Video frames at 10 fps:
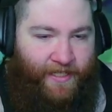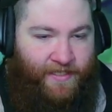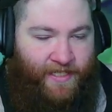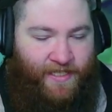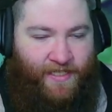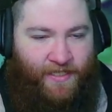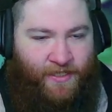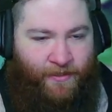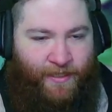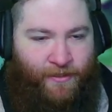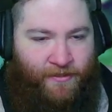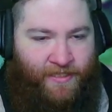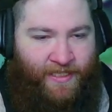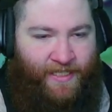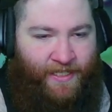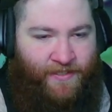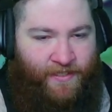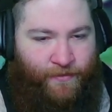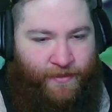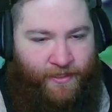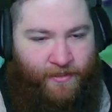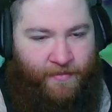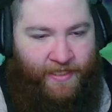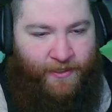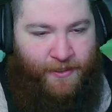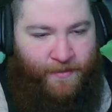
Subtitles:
it's only 13,300 bells,